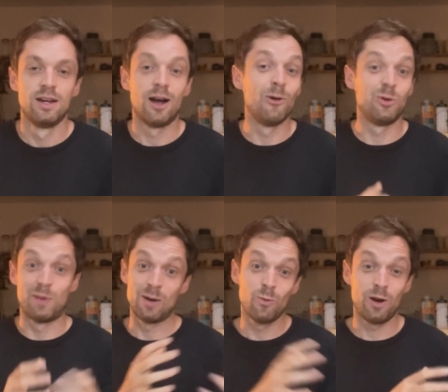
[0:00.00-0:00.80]
owned
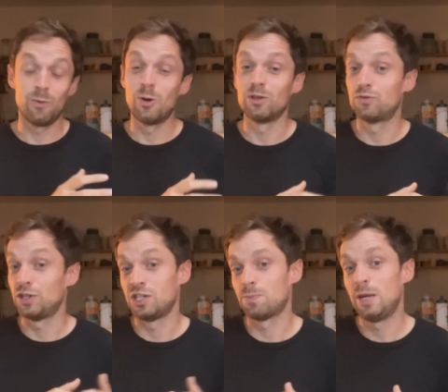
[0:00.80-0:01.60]
by one of the world's
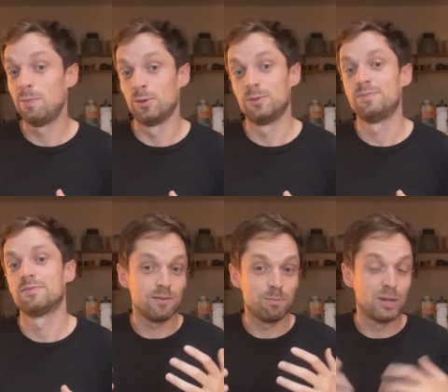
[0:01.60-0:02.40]
richest people.
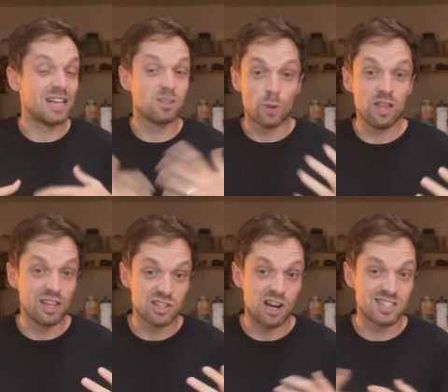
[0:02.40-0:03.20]
But that's the way
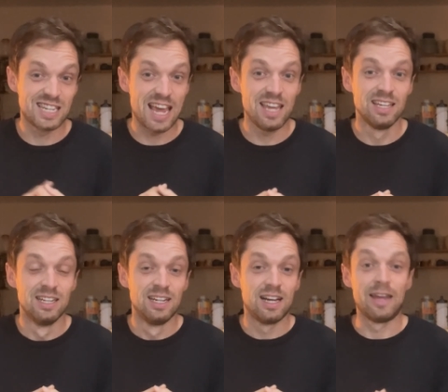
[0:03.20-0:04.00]
things are today.
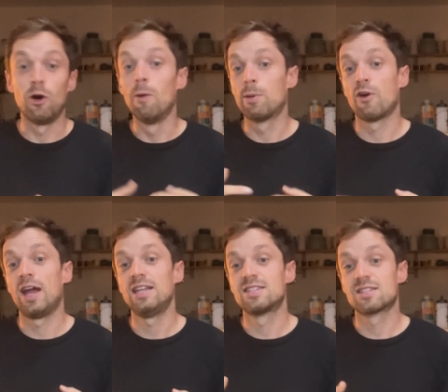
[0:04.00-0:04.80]
And
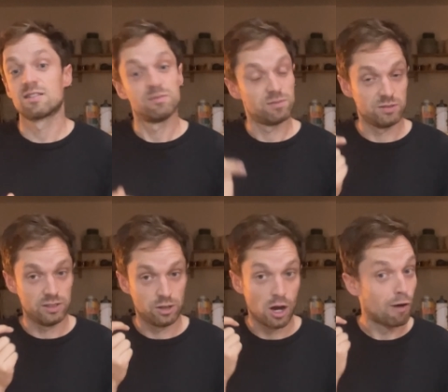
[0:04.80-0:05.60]
upgrades
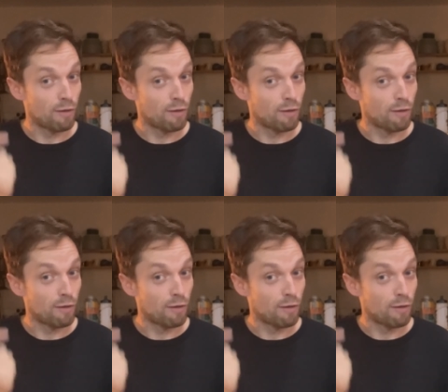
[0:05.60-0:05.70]
that are